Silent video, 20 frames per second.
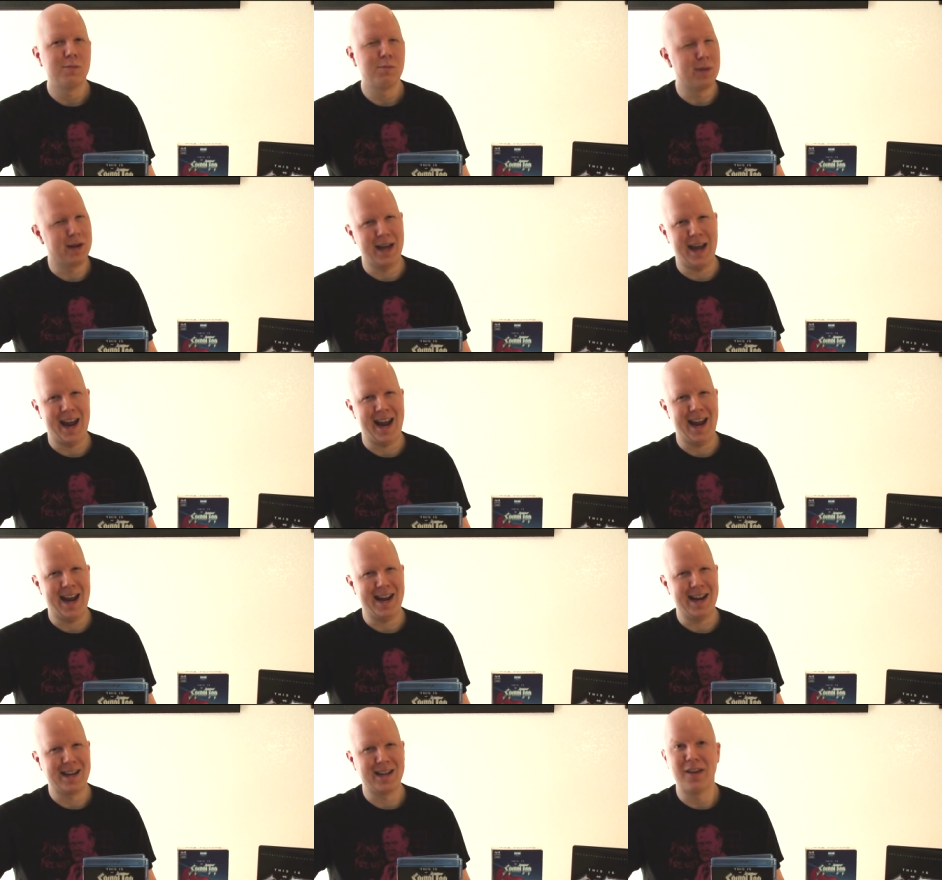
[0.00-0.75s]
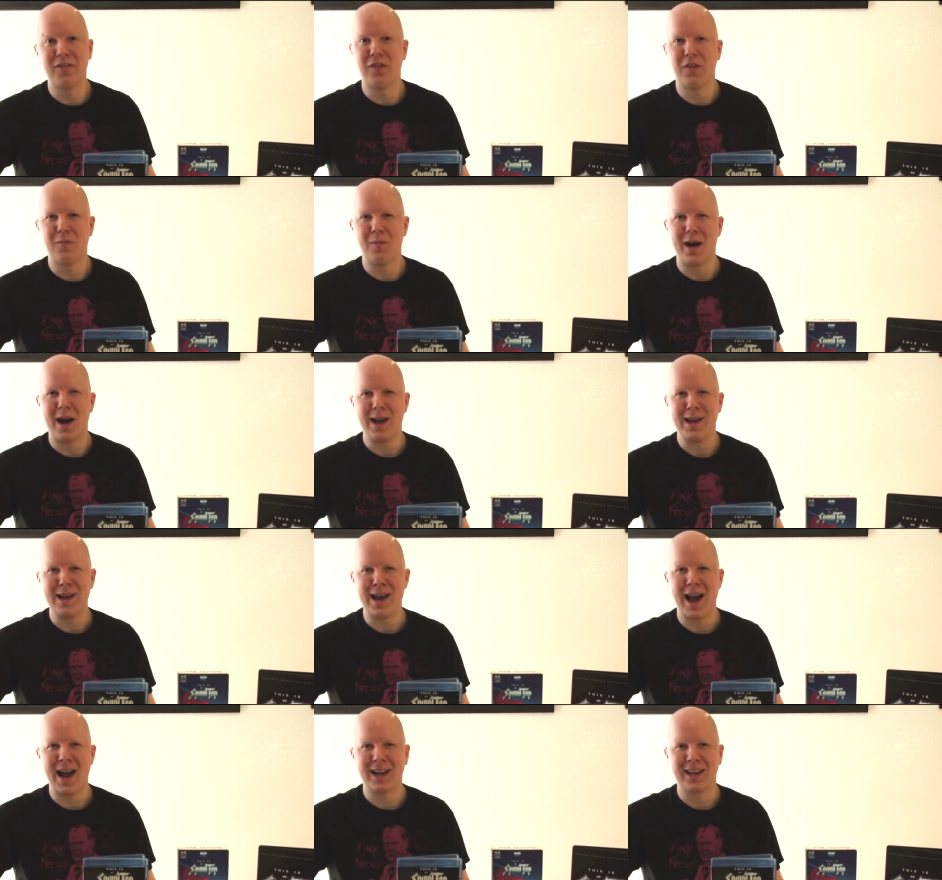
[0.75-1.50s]
But hey, enough of my
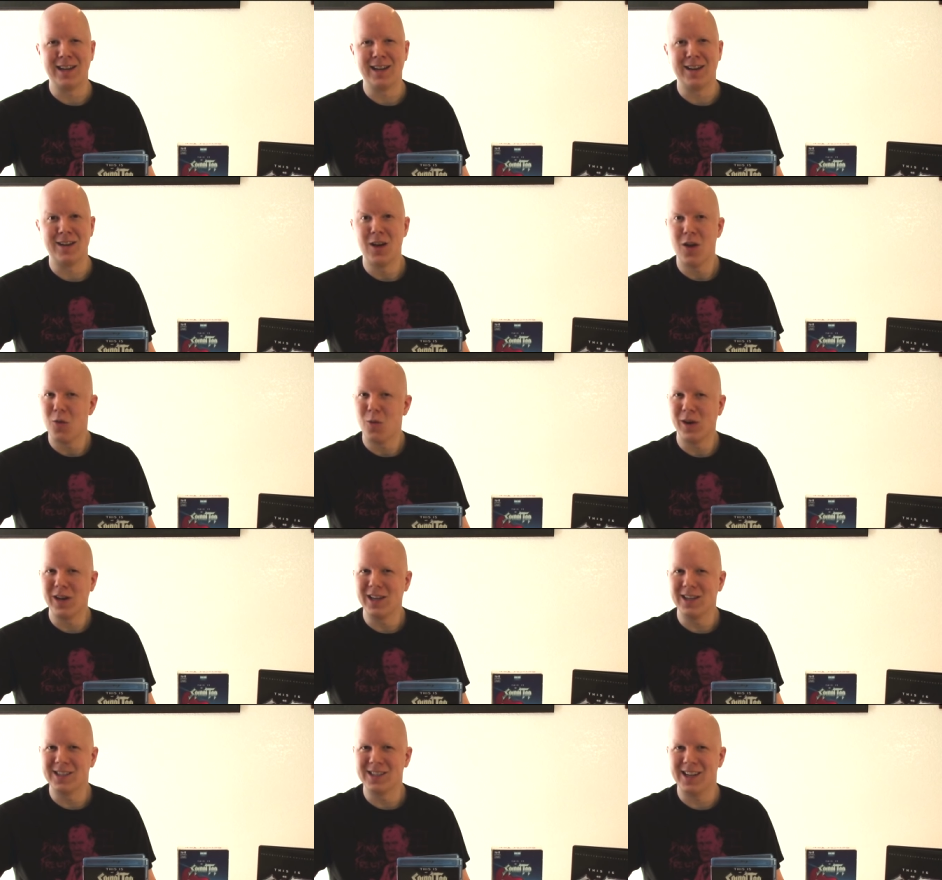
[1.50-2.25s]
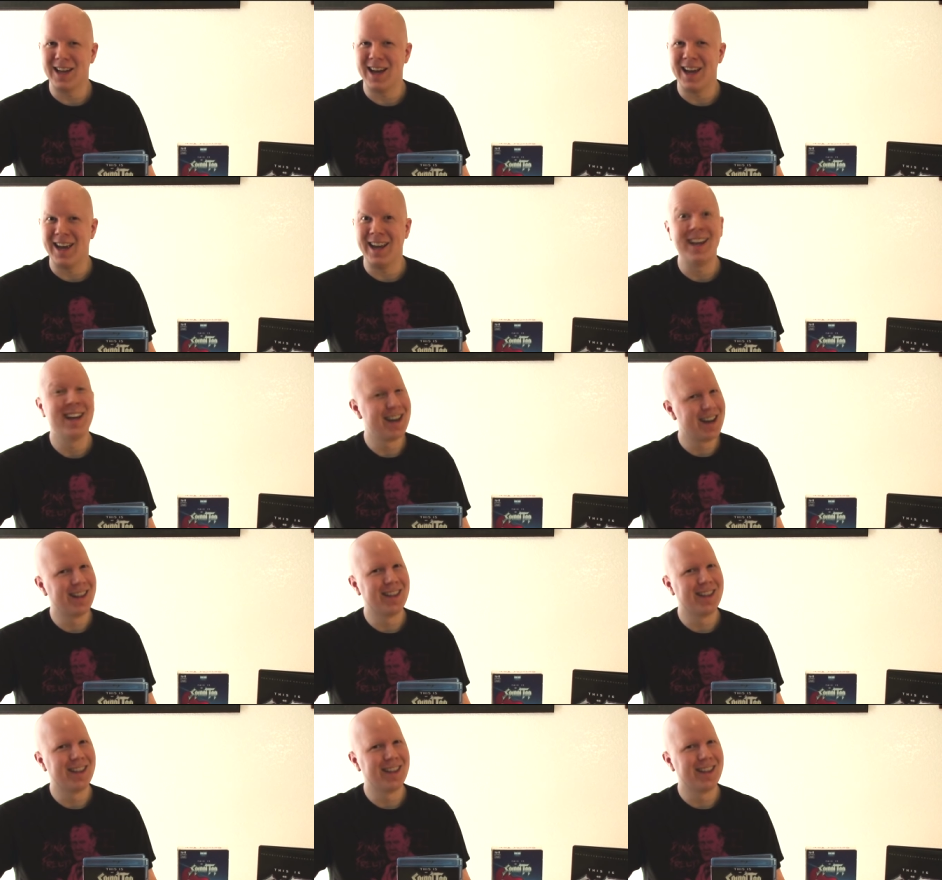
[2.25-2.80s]
yakking. What do you say?